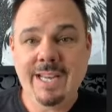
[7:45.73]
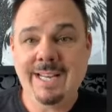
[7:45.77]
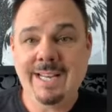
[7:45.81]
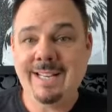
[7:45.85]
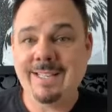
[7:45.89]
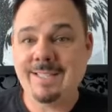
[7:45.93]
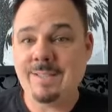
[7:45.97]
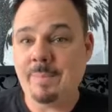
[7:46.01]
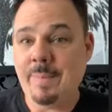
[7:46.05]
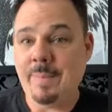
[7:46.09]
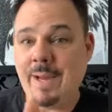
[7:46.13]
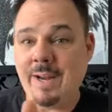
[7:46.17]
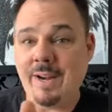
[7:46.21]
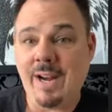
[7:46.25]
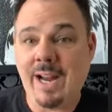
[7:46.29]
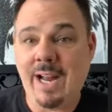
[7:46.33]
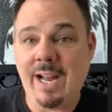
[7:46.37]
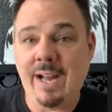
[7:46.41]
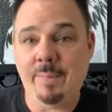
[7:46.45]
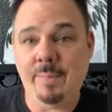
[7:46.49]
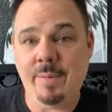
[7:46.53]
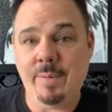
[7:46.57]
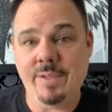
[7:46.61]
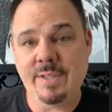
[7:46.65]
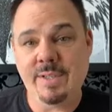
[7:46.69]
it doesn't matter
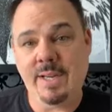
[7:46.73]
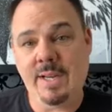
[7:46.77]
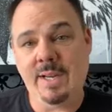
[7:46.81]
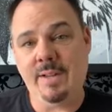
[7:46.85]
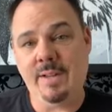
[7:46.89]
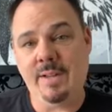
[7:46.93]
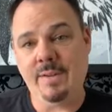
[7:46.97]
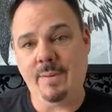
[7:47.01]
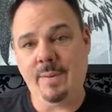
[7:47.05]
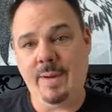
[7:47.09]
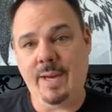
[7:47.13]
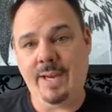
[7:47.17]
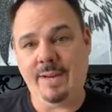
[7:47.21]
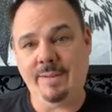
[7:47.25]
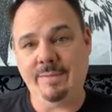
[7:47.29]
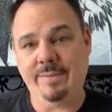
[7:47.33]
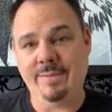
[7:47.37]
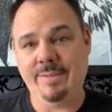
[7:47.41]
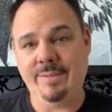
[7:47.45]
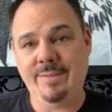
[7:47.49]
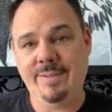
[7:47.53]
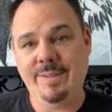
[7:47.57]
how much talent you have.